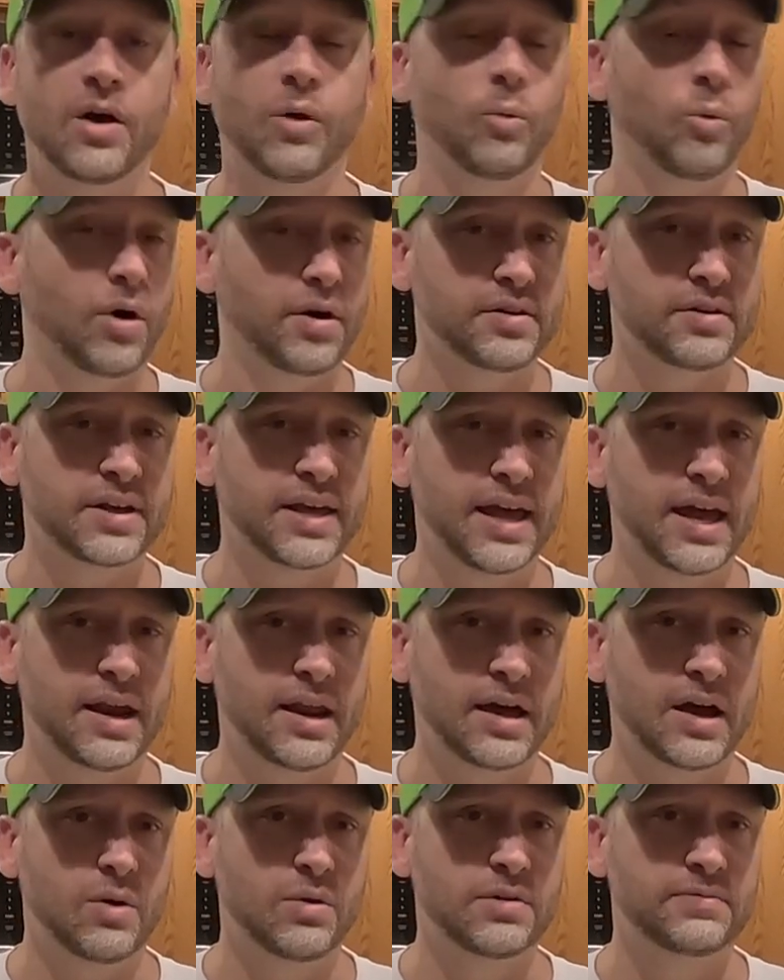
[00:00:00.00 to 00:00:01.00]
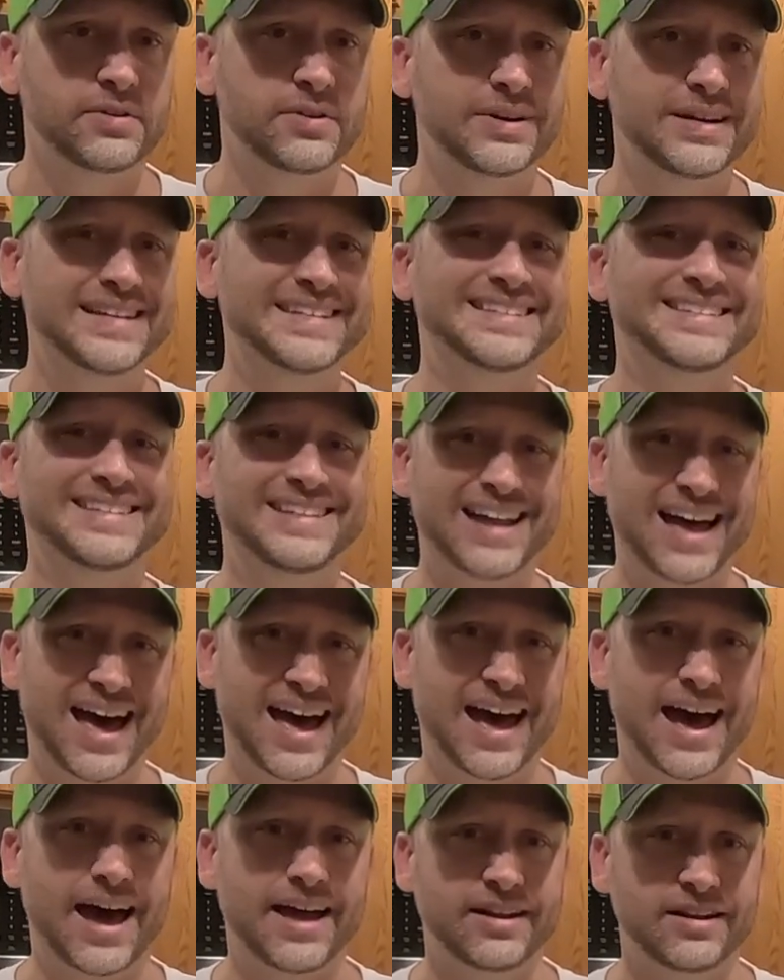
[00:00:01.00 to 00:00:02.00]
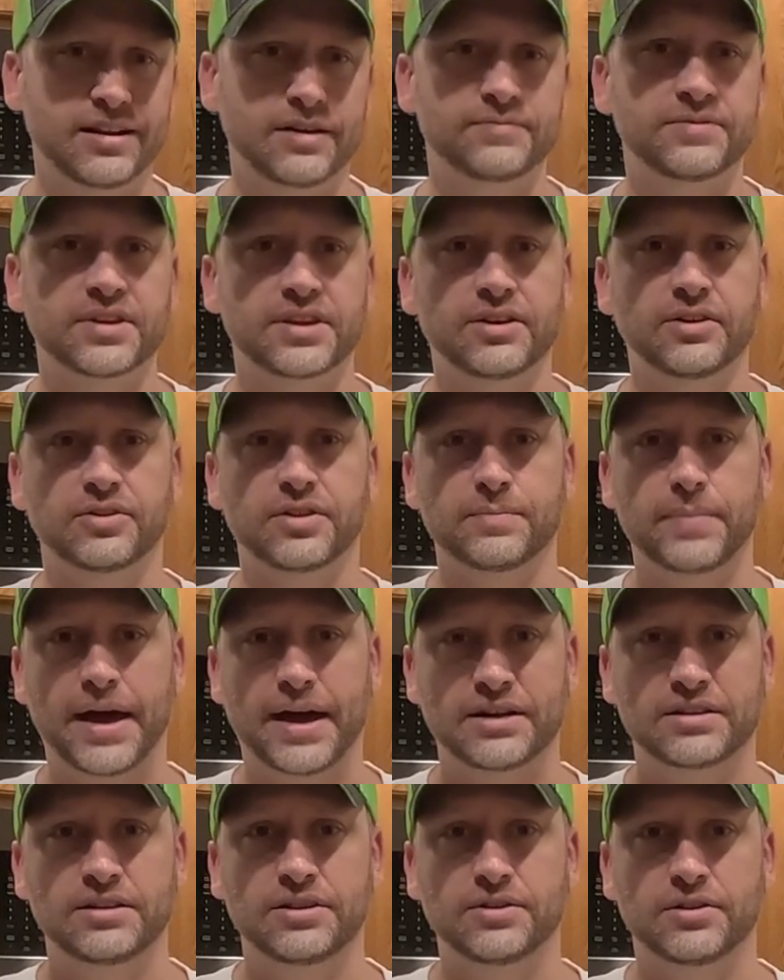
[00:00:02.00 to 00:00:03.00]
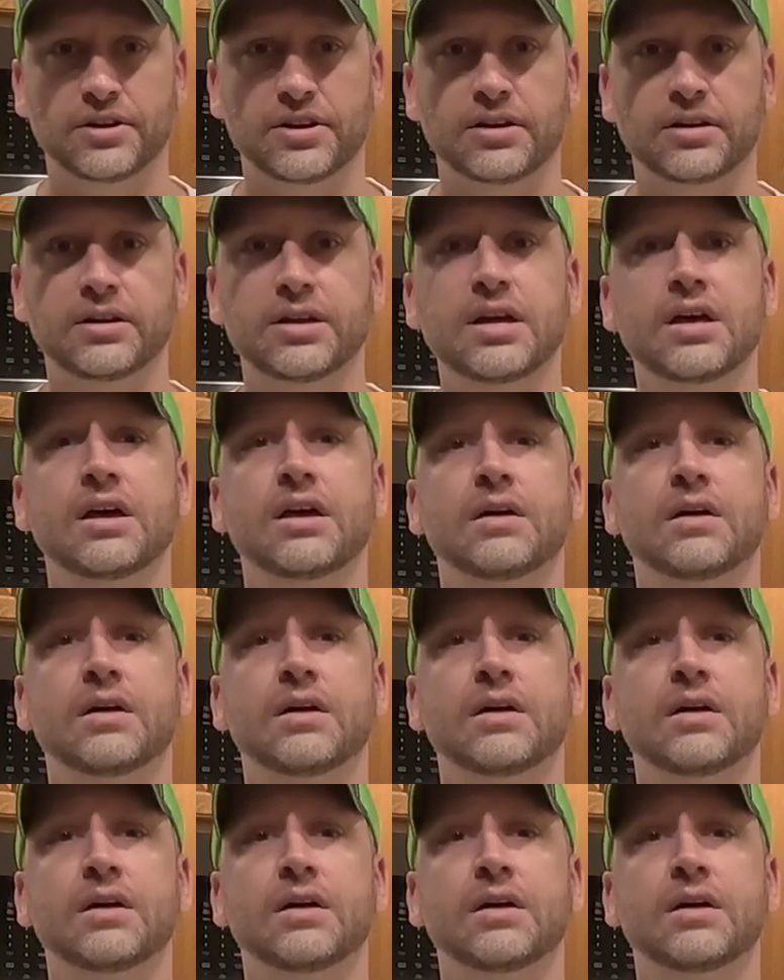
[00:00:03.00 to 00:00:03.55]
Water canning, however, is not hot enough to kill the bacteria.